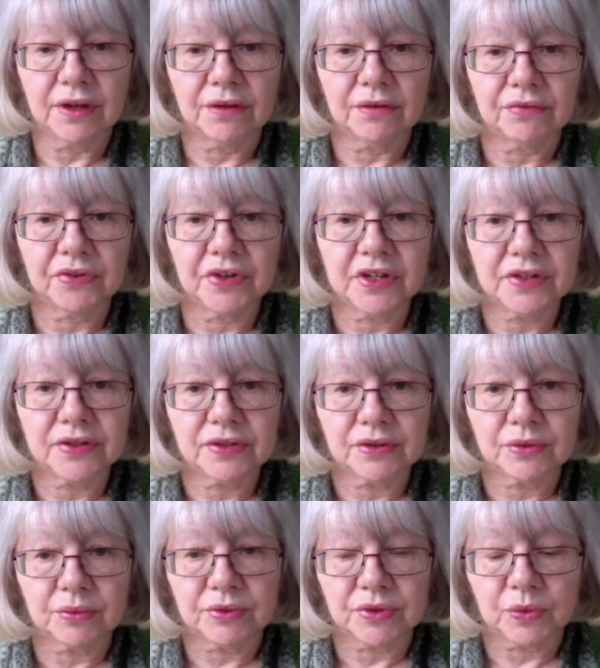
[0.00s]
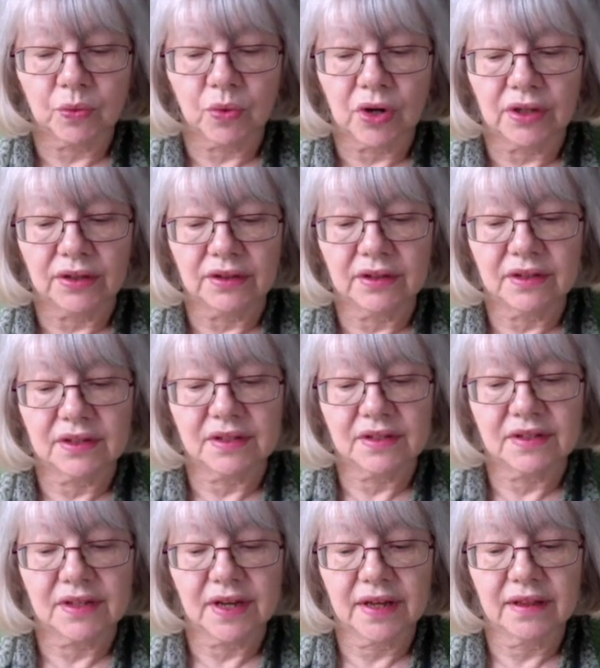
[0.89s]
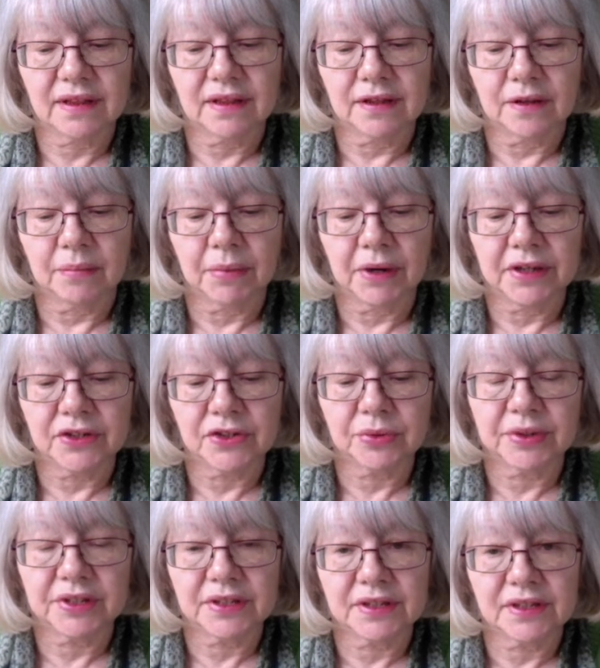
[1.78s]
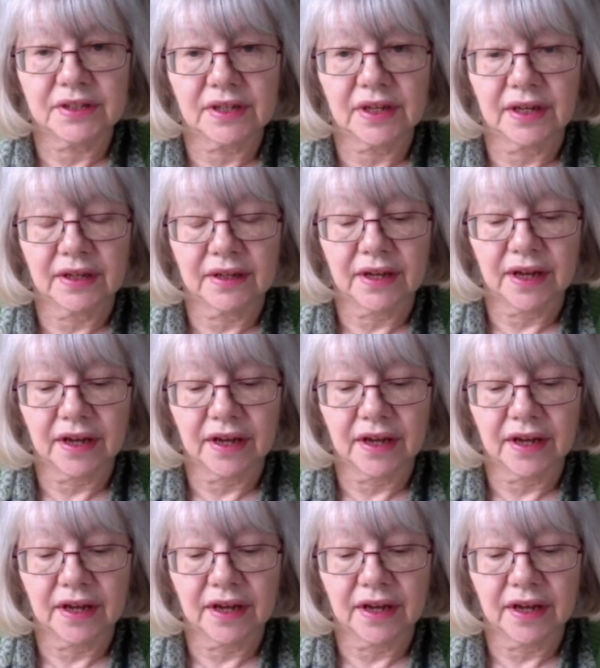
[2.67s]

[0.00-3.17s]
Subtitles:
The first was one that said that by 2010,